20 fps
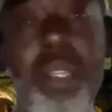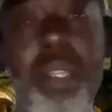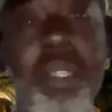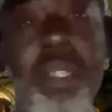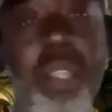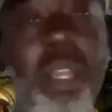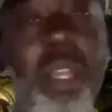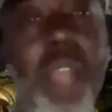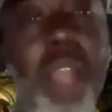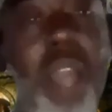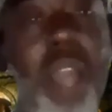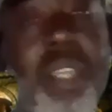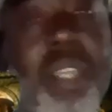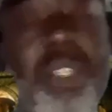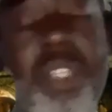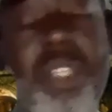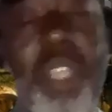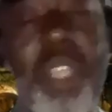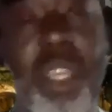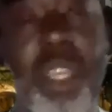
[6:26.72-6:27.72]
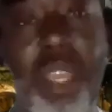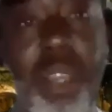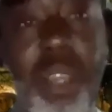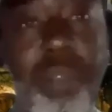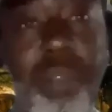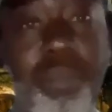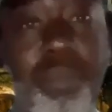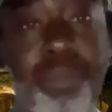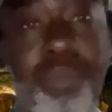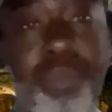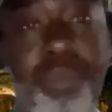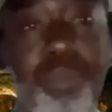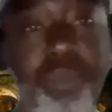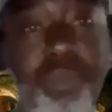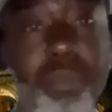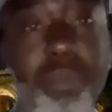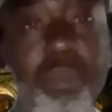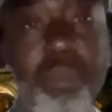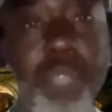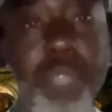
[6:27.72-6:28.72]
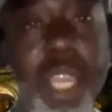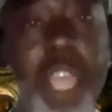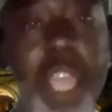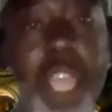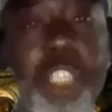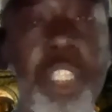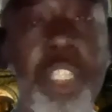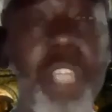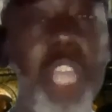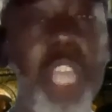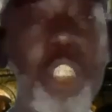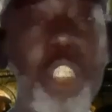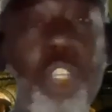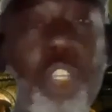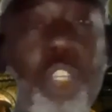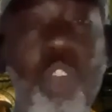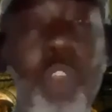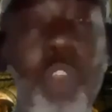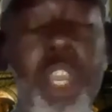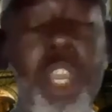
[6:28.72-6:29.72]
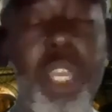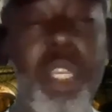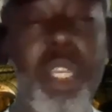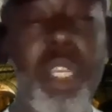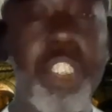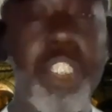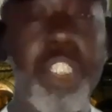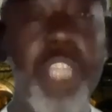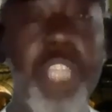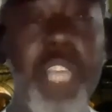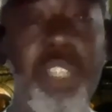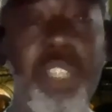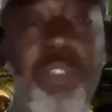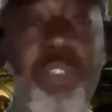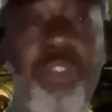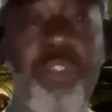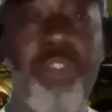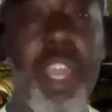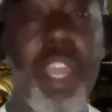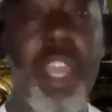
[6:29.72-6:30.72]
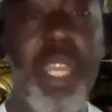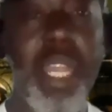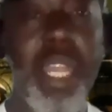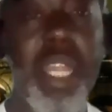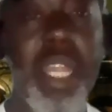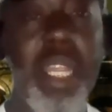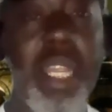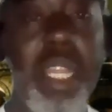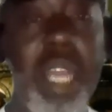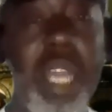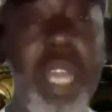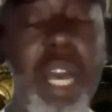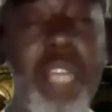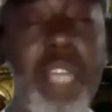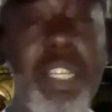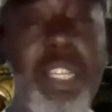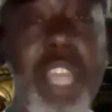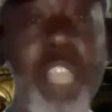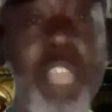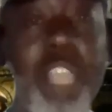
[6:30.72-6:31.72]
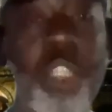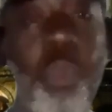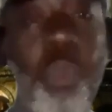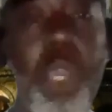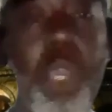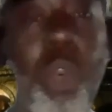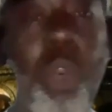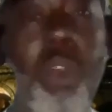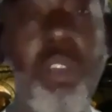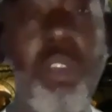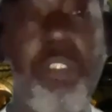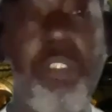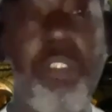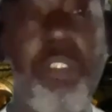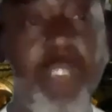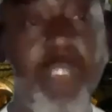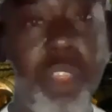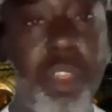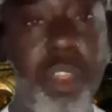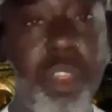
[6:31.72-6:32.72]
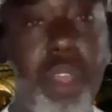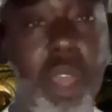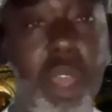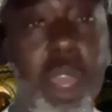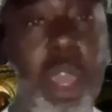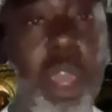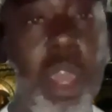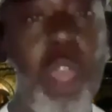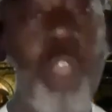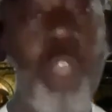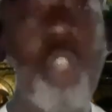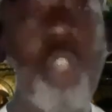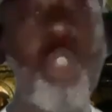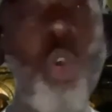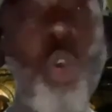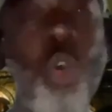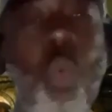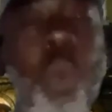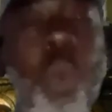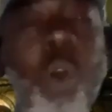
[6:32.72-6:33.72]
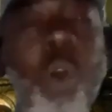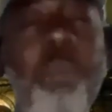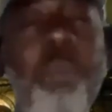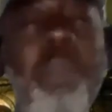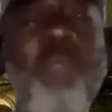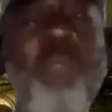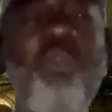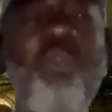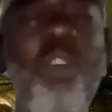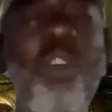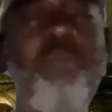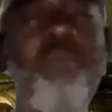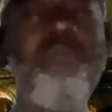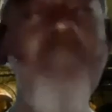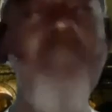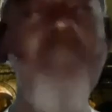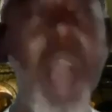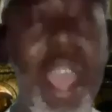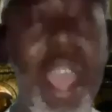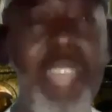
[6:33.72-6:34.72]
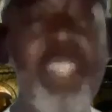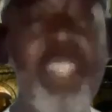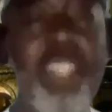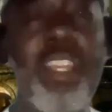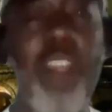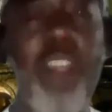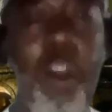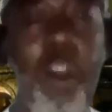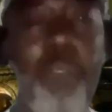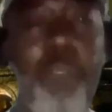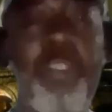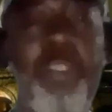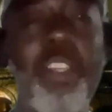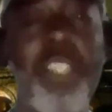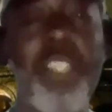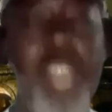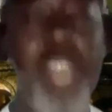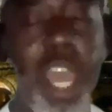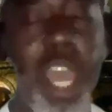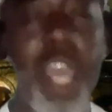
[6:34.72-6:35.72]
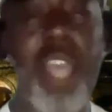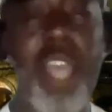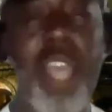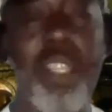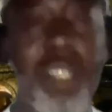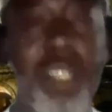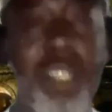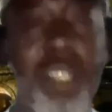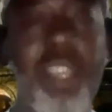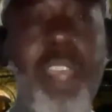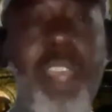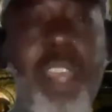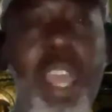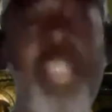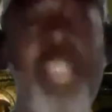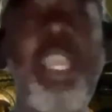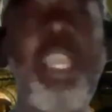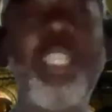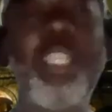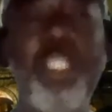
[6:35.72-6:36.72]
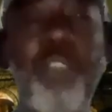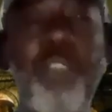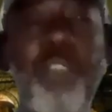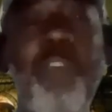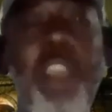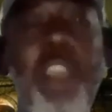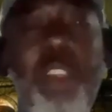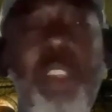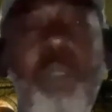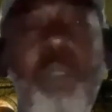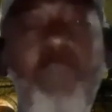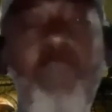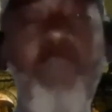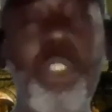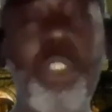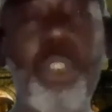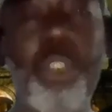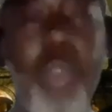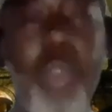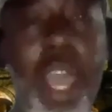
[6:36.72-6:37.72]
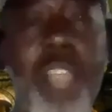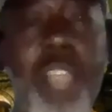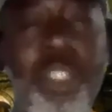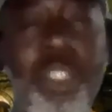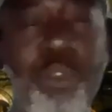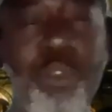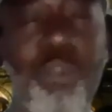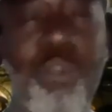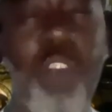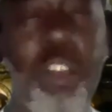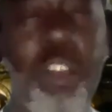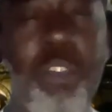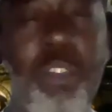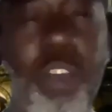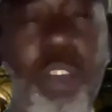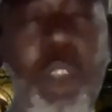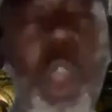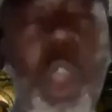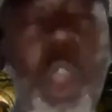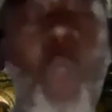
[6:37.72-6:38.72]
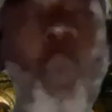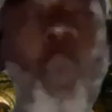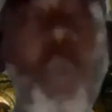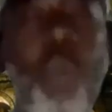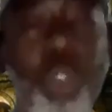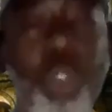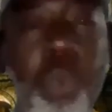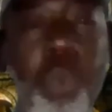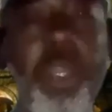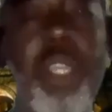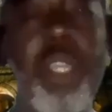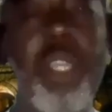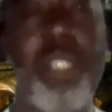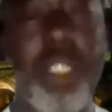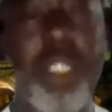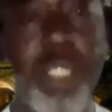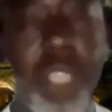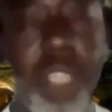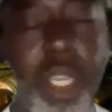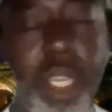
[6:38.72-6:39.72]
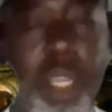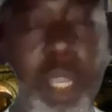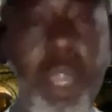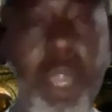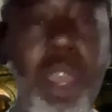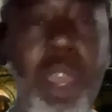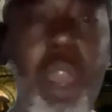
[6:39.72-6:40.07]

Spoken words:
the clock is ticking. And Shadeja Green, she has a fight next week on the 5th. So we'll be reminded of the task that Savannah Marshall has in front of her once we get to see